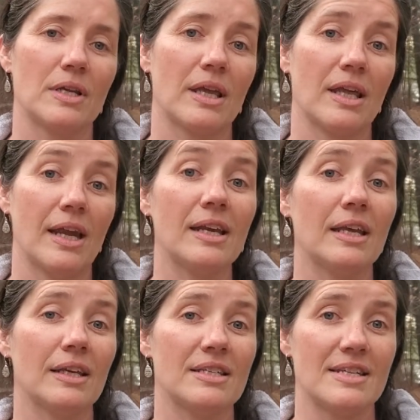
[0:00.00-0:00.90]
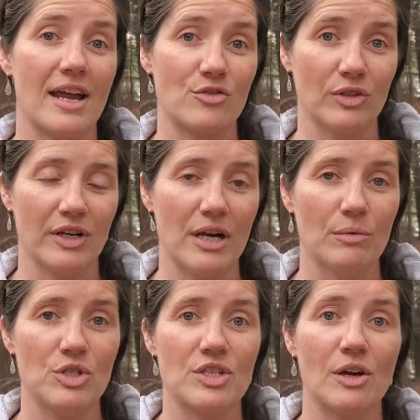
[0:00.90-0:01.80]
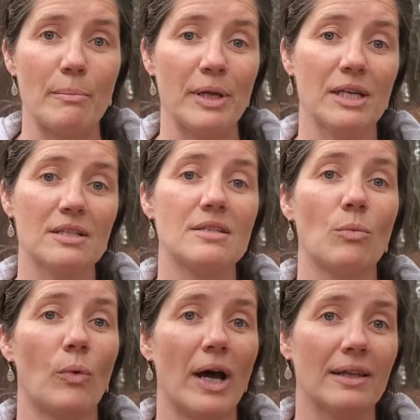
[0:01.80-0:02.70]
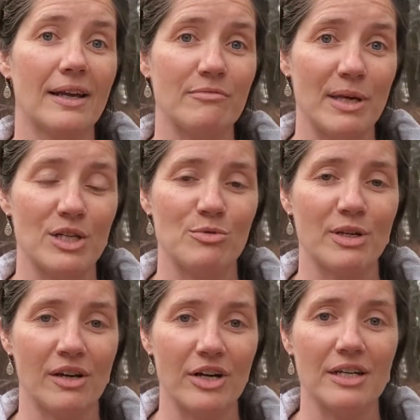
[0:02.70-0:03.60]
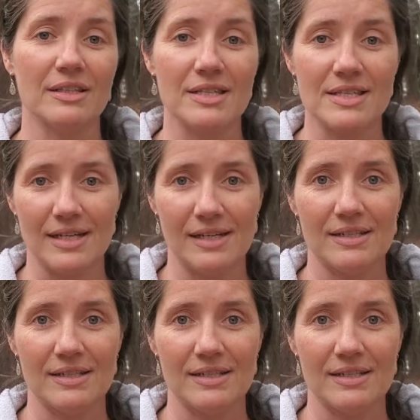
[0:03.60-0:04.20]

Connecticut Lakes Natural Area, which is our biggest wildlife management area in the state.